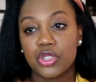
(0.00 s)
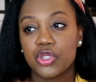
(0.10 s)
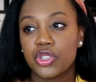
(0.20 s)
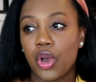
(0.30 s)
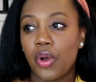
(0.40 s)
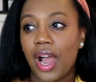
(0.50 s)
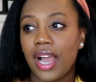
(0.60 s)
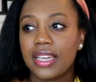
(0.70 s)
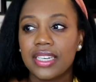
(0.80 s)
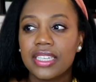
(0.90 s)
So
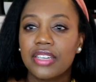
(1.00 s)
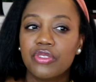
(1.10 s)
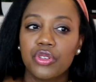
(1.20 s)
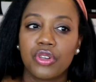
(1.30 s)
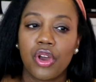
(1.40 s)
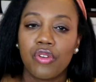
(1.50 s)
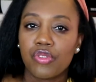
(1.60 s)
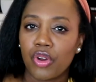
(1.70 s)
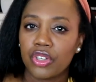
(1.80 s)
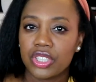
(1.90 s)
I can give you an
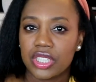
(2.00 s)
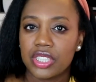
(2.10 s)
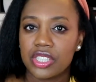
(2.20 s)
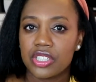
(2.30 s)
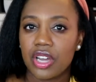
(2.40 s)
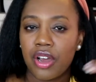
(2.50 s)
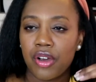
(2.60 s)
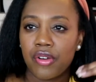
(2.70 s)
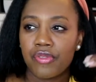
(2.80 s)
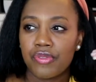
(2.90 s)
overall gist
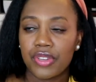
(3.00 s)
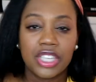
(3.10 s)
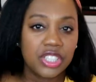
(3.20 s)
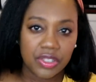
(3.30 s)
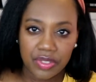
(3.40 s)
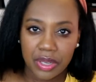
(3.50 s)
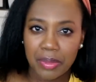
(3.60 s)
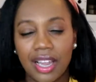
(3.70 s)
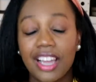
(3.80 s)
of each of them.